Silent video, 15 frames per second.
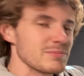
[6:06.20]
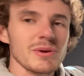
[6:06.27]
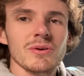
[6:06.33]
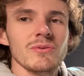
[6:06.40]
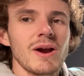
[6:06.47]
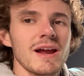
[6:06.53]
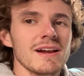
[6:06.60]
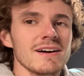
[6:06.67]
been
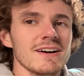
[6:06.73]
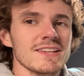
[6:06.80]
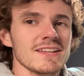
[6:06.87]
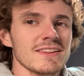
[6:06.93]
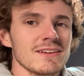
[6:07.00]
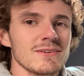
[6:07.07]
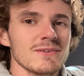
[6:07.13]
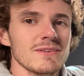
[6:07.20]
right on the
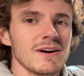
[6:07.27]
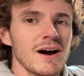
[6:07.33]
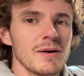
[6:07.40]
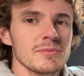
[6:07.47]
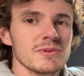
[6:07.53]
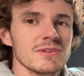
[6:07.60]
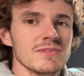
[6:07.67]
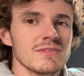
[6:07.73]
little
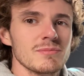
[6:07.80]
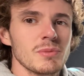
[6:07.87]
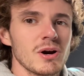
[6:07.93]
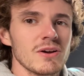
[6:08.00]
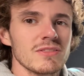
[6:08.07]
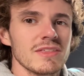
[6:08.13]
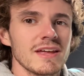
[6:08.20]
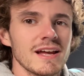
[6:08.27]
options
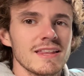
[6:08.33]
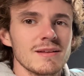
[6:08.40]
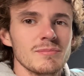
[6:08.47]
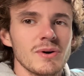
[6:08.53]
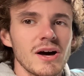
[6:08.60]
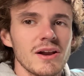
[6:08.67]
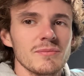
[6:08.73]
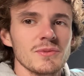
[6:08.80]
bar thing at the
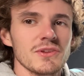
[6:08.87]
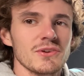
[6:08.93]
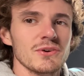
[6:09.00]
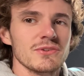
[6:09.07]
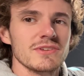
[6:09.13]
bottom this whole